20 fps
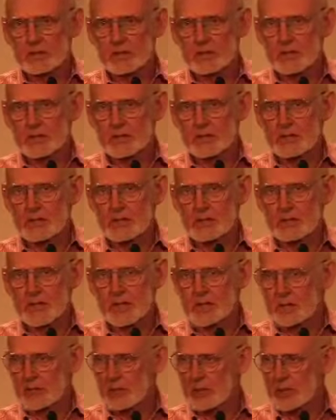that
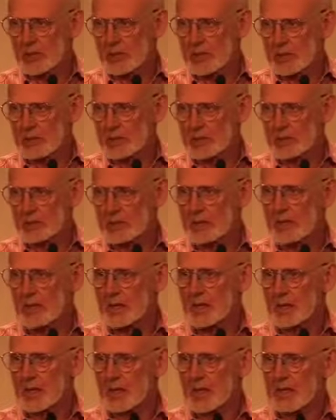SPA
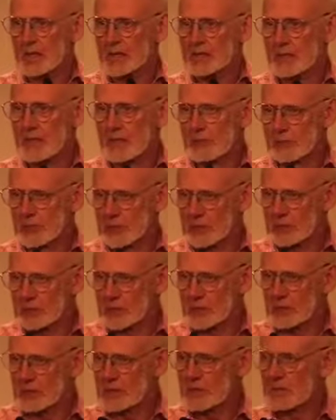attempted
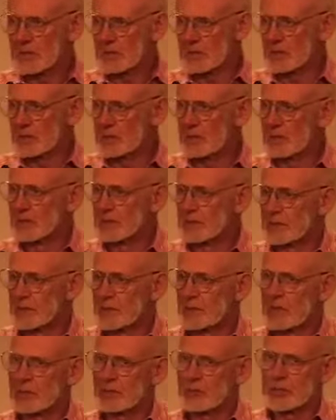this
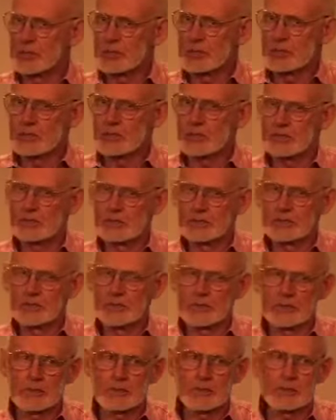ambitious
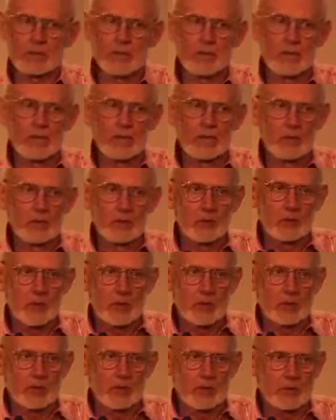conference
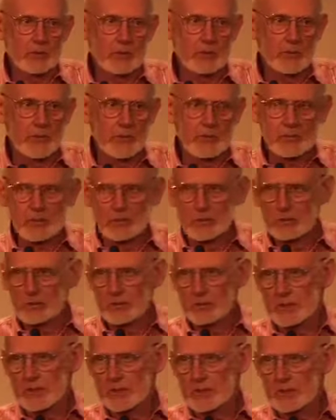was that we
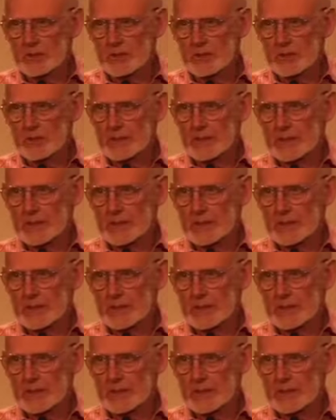saw that